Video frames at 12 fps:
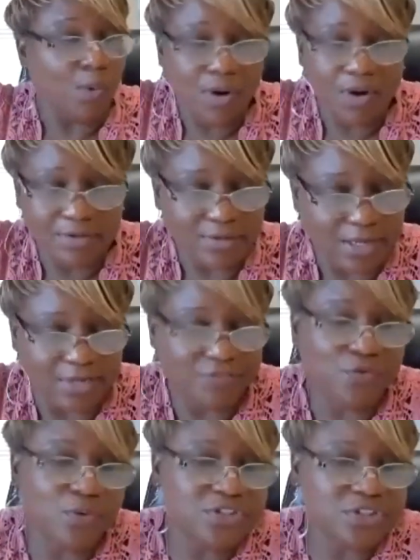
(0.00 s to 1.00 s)
Or
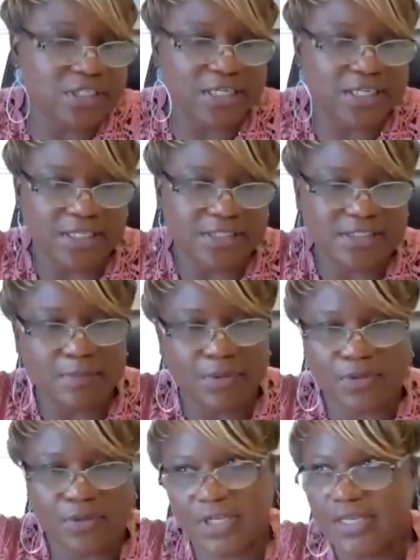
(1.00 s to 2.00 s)
unfortunately, in some
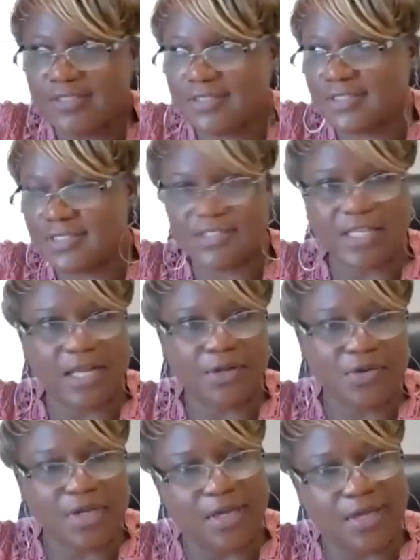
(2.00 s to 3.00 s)
of those cases, it's
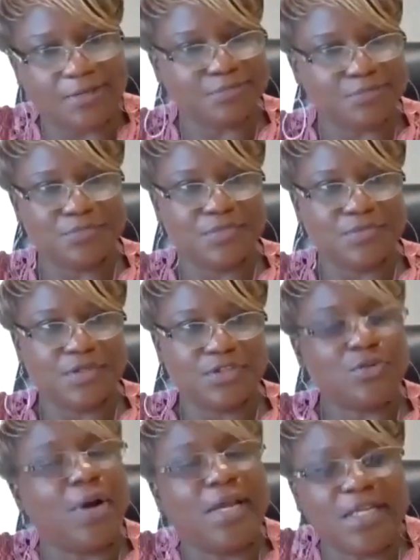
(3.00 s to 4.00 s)
like, okay,
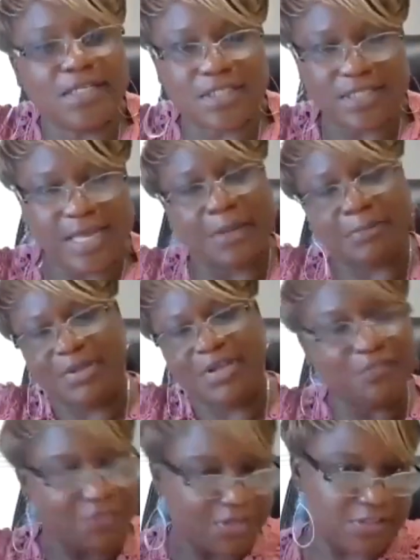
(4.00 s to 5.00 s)
do I need to now
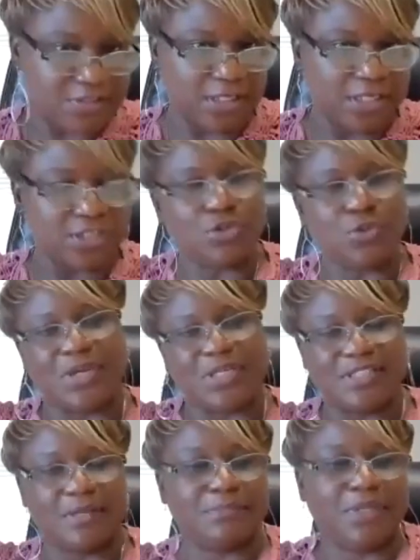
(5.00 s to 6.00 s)
pivot and
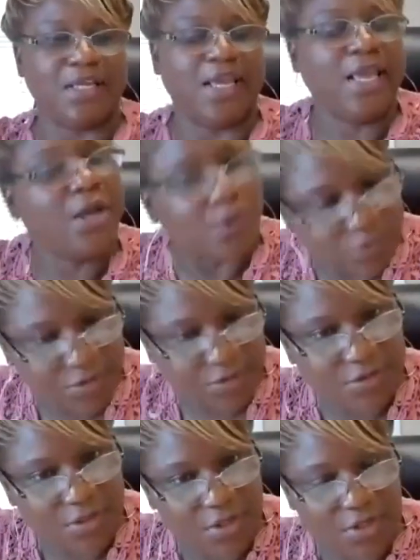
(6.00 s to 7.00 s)
doing something else?